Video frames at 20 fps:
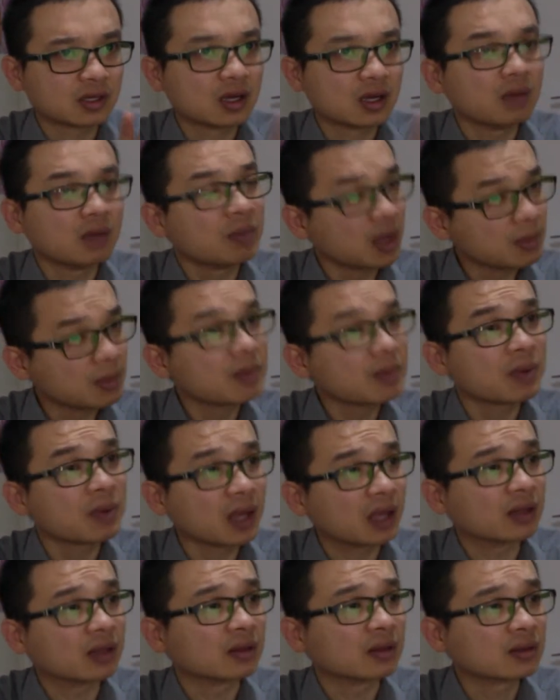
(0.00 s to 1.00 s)
It may be
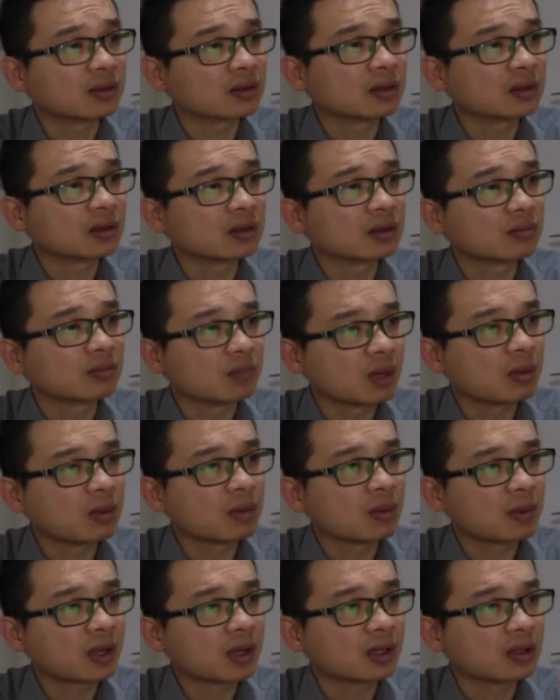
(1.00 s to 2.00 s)
pain,
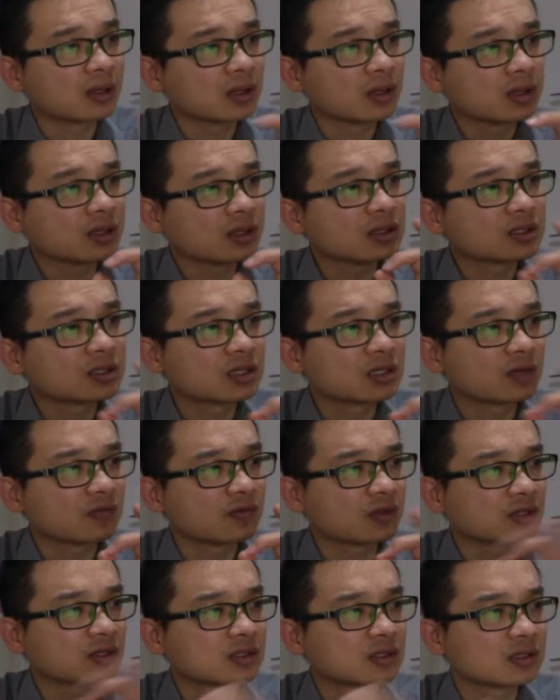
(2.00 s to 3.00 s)

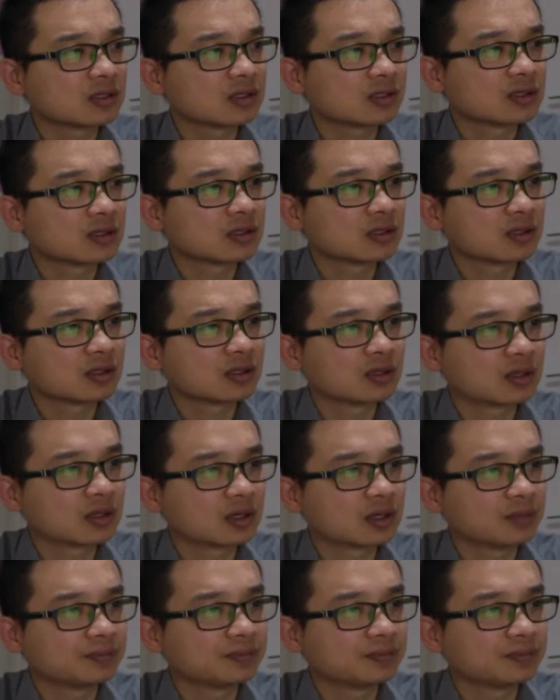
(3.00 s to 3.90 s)
stiffness. Okay.